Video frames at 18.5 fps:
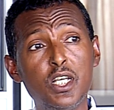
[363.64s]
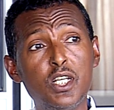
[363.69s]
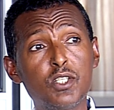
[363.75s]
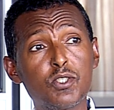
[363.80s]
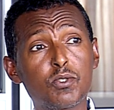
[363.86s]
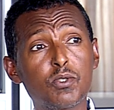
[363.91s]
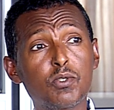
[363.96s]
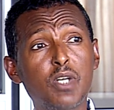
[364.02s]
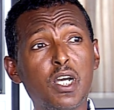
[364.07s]

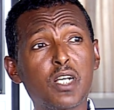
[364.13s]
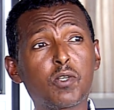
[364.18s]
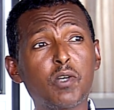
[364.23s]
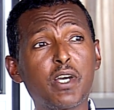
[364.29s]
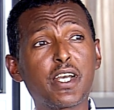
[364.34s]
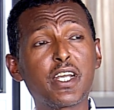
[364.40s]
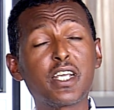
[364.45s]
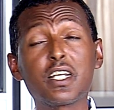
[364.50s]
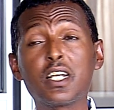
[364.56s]
So
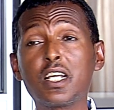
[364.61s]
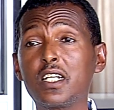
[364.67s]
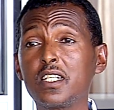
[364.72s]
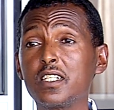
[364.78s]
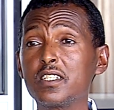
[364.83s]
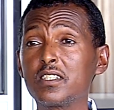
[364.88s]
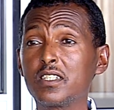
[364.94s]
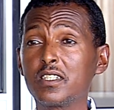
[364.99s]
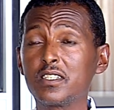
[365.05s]
acquiring land
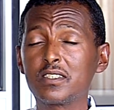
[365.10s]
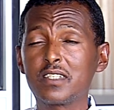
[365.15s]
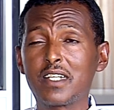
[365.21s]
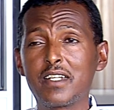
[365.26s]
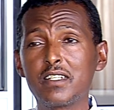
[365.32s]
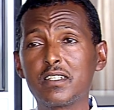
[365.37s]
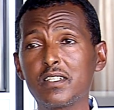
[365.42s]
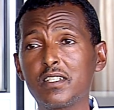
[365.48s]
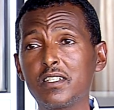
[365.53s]
is
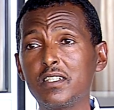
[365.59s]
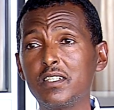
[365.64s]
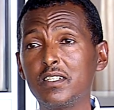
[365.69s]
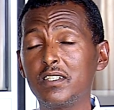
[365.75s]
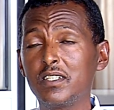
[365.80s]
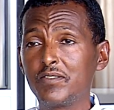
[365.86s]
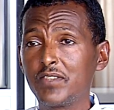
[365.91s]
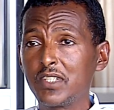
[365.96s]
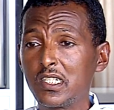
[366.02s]
slightly
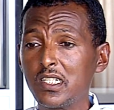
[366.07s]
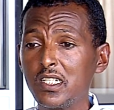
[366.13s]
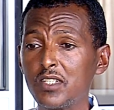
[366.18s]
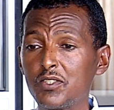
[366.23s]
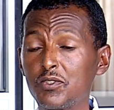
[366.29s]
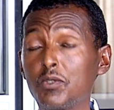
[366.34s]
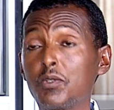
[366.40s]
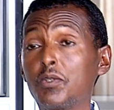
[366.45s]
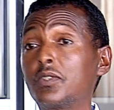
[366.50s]
difficult.
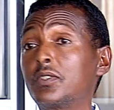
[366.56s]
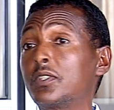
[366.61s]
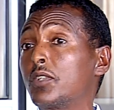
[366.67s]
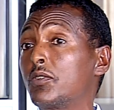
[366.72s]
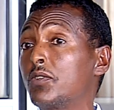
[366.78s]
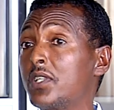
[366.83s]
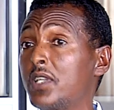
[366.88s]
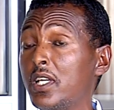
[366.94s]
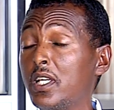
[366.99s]
So the
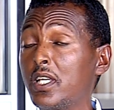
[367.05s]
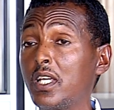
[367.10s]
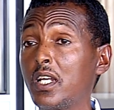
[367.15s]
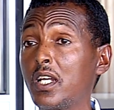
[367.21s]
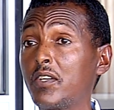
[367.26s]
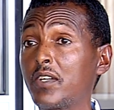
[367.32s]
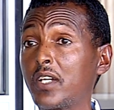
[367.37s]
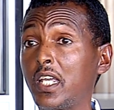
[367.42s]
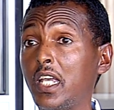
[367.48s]
good thing in
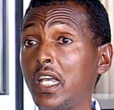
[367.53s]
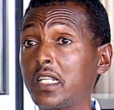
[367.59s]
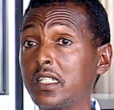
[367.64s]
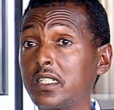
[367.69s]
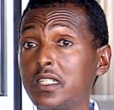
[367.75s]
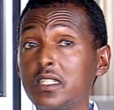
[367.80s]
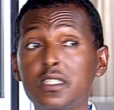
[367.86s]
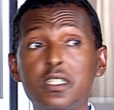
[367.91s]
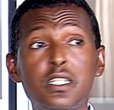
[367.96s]
our case
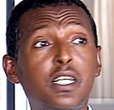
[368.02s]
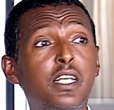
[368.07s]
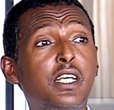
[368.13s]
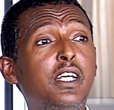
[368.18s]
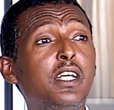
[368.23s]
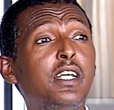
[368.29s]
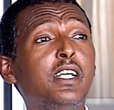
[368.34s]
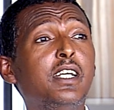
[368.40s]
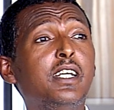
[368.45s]
is
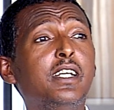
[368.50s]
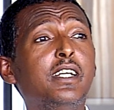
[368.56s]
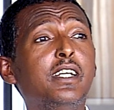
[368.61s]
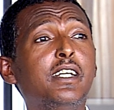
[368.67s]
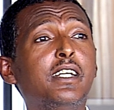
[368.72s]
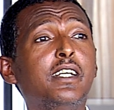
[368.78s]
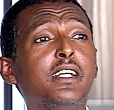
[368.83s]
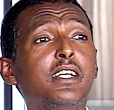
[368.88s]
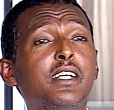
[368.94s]

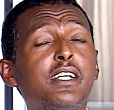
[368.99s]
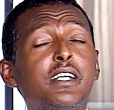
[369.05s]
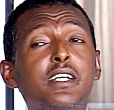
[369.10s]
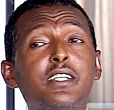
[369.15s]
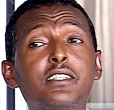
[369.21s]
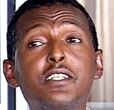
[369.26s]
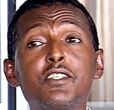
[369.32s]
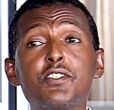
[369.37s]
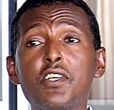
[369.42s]

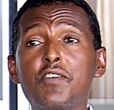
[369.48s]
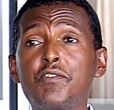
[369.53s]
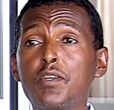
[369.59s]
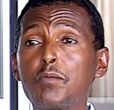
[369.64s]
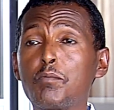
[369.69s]
the Chafe